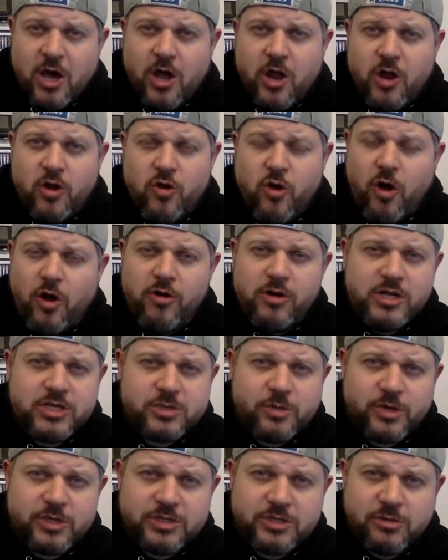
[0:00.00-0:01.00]
Not only do
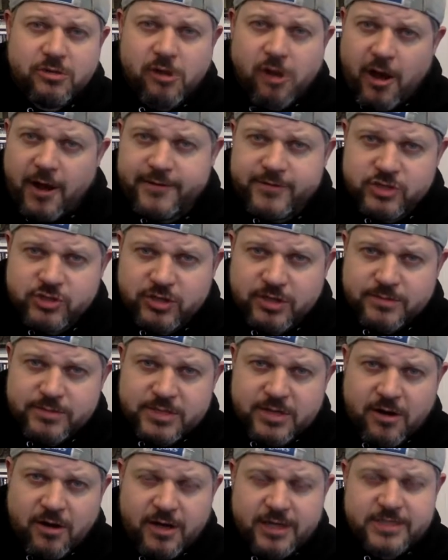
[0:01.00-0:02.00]
I do live streams,
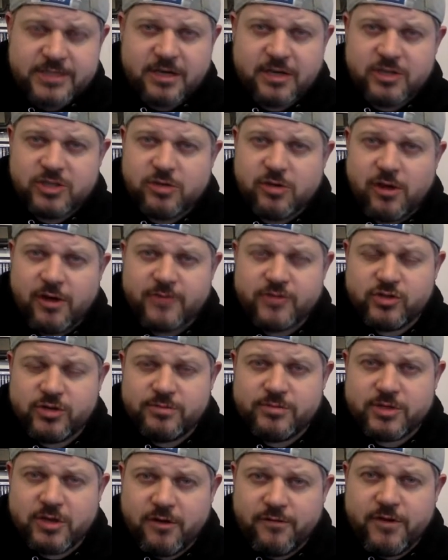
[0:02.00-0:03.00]
guys, I do live
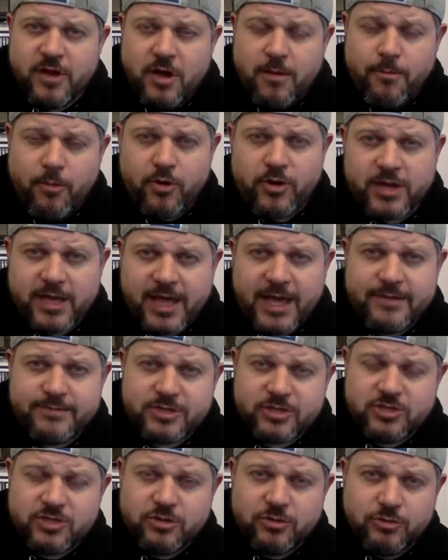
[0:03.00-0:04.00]
streams of modern games, I
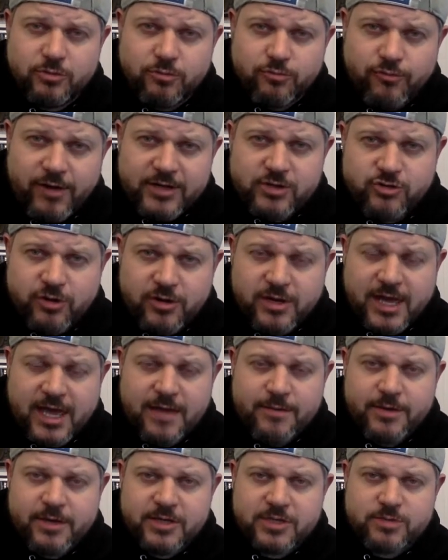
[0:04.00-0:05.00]
do retro
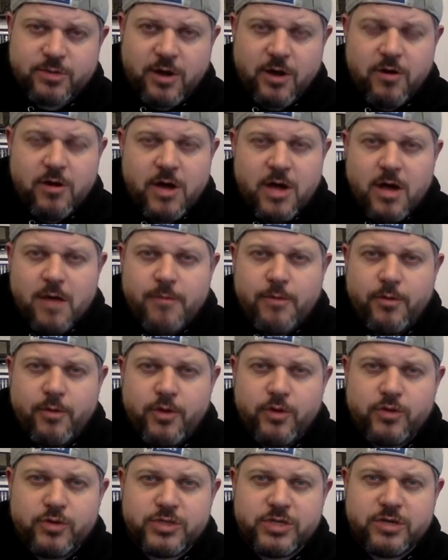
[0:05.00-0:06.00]
gaming as well, but we
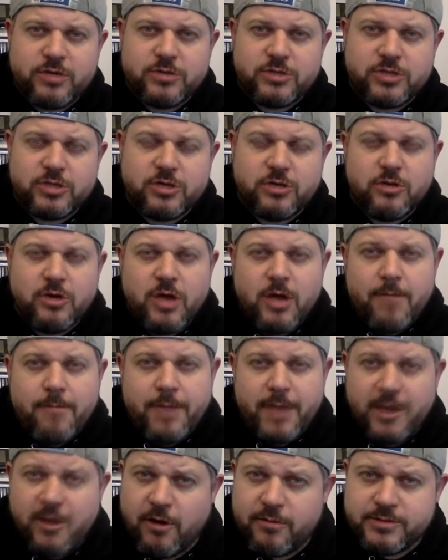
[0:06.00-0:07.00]
also do
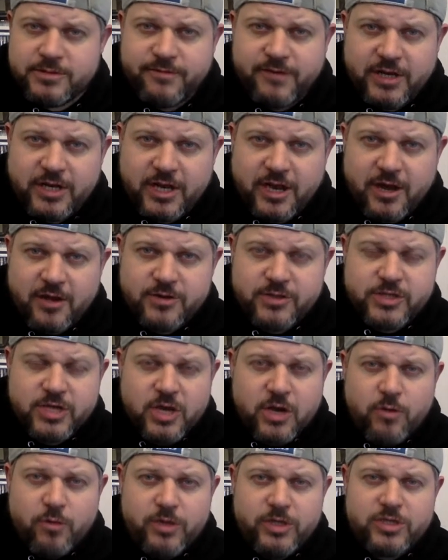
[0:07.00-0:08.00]
pickups videos,
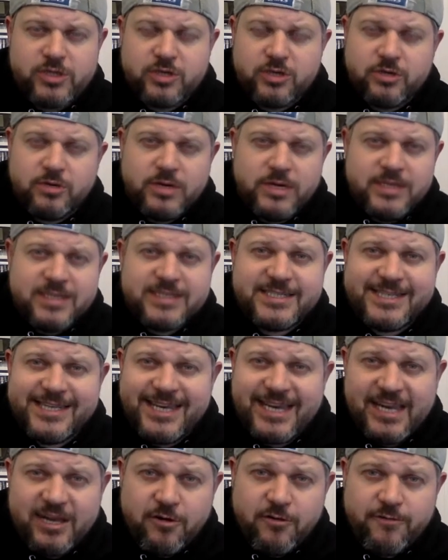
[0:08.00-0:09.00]
we do
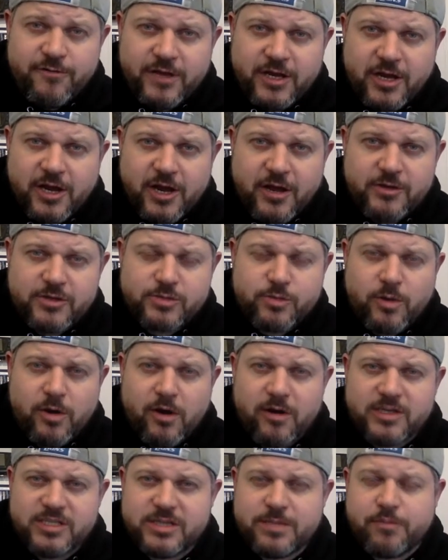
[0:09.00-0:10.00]
silly little videos where
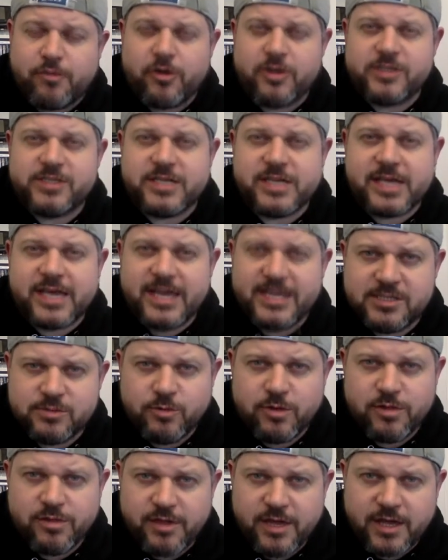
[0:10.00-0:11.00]
I surprise the kids
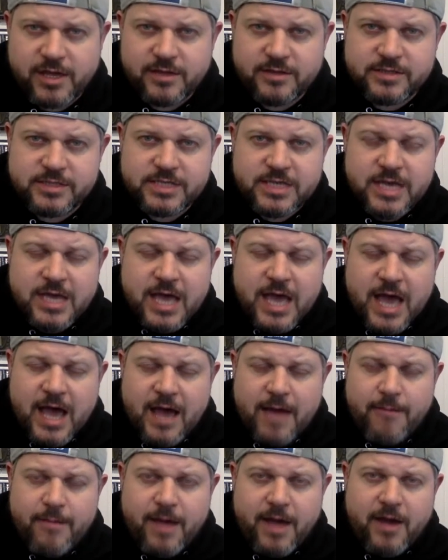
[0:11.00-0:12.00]
with things,
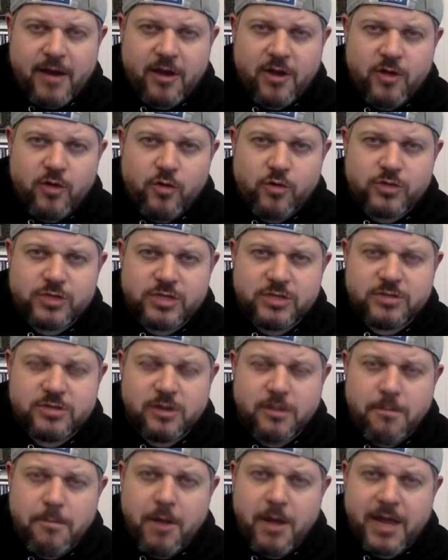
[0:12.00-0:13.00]
and I also do a
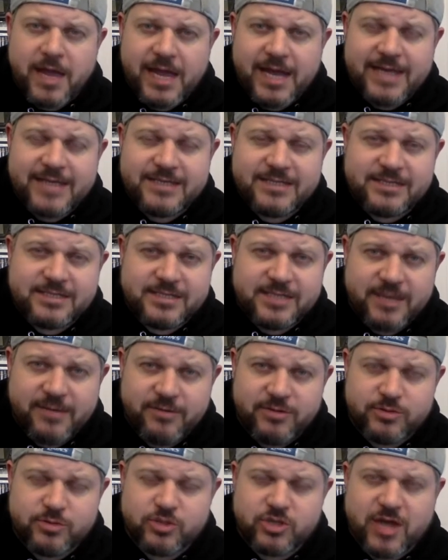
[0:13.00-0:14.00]
bucket list
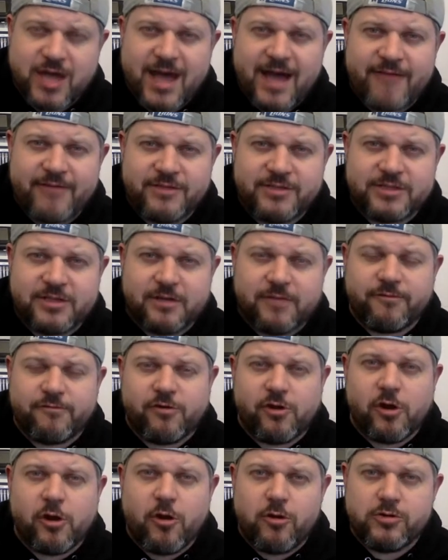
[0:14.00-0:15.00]
series, which I haven't done for
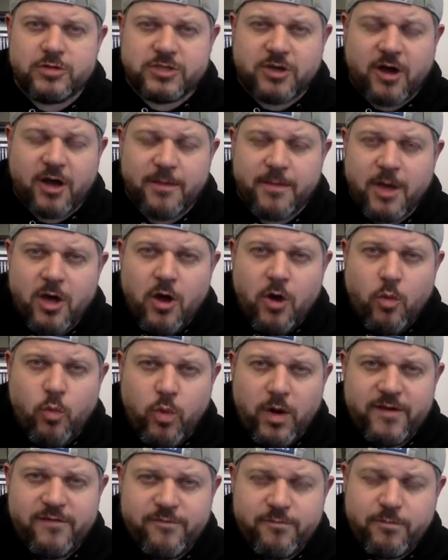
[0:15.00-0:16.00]
a long time,
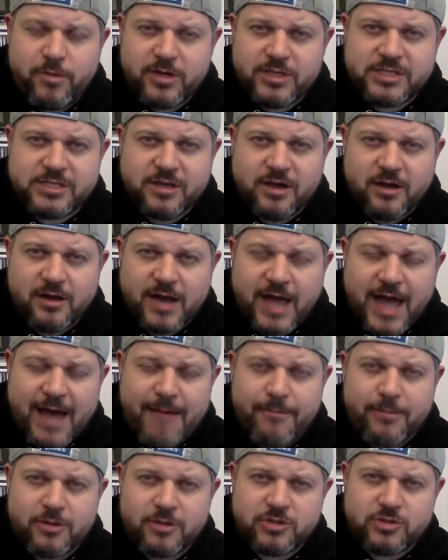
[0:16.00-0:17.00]
with my son and
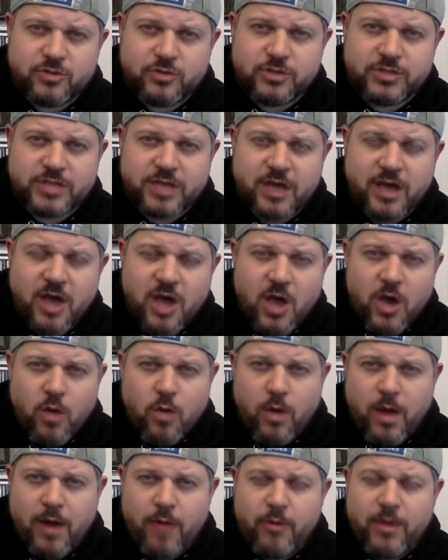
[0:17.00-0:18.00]
my daughter,
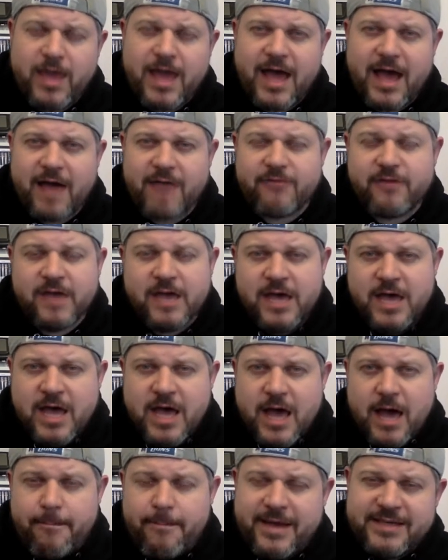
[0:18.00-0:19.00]
where we have
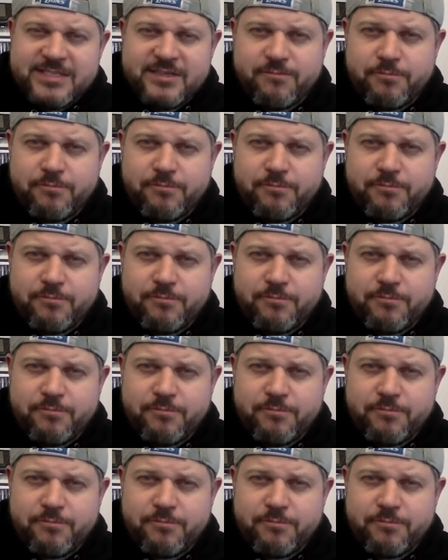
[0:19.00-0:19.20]
a massive